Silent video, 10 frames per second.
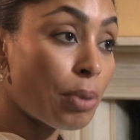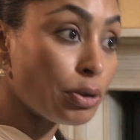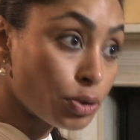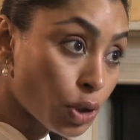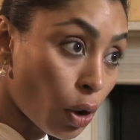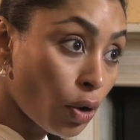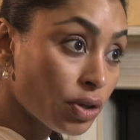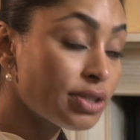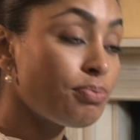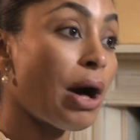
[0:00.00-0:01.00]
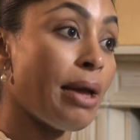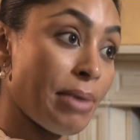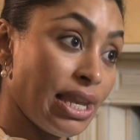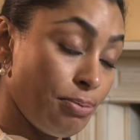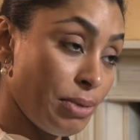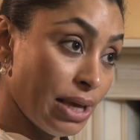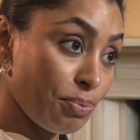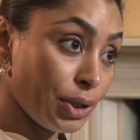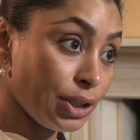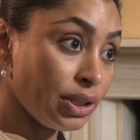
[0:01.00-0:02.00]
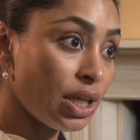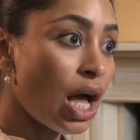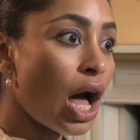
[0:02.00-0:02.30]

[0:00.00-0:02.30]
Botox by many people,